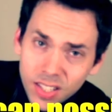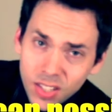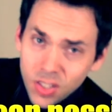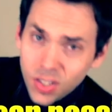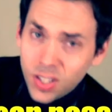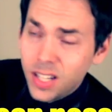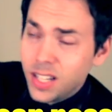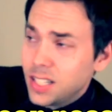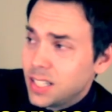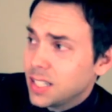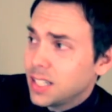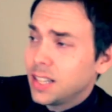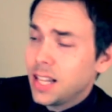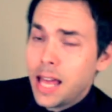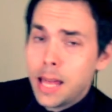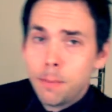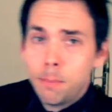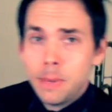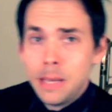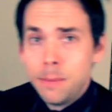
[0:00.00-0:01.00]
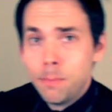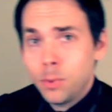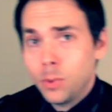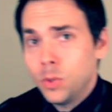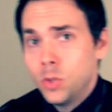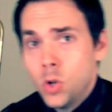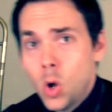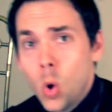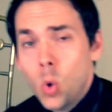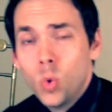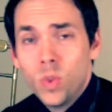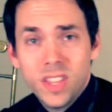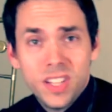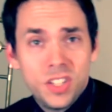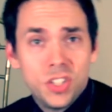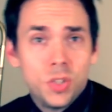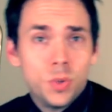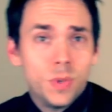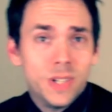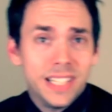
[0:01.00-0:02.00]
need to let people know
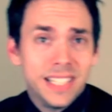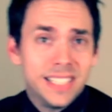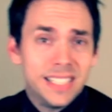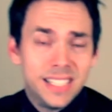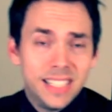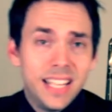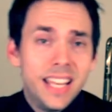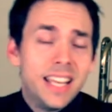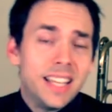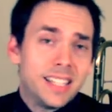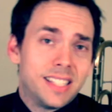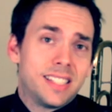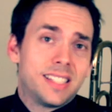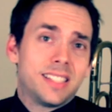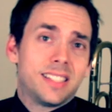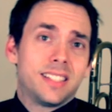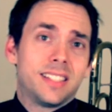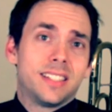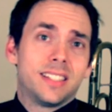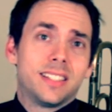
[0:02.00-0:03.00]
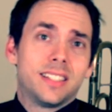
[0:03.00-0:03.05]
that you exist.